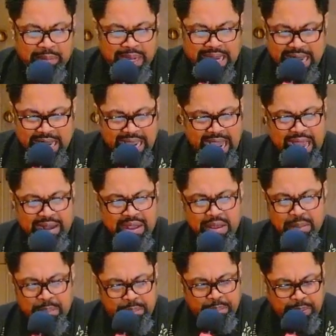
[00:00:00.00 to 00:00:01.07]
but
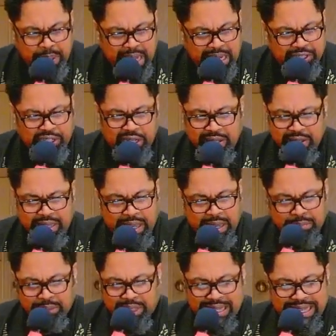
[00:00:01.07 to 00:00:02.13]
yet bludgeon
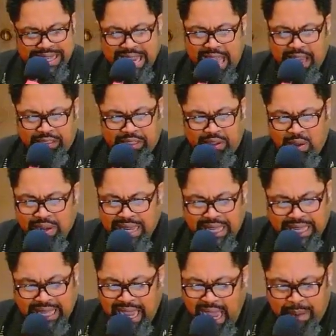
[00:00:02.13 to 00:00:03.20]
them to death on the
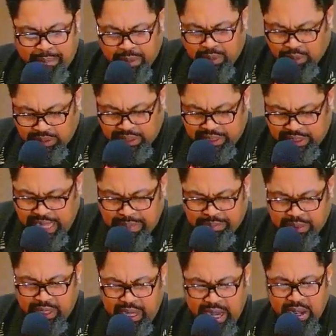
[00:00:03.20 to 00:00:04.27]
Capitol
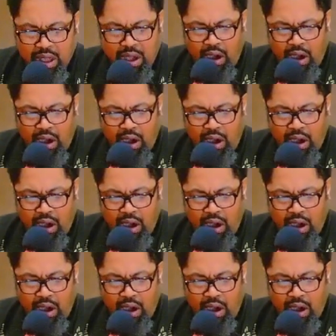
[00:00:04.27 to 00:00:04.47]
steps and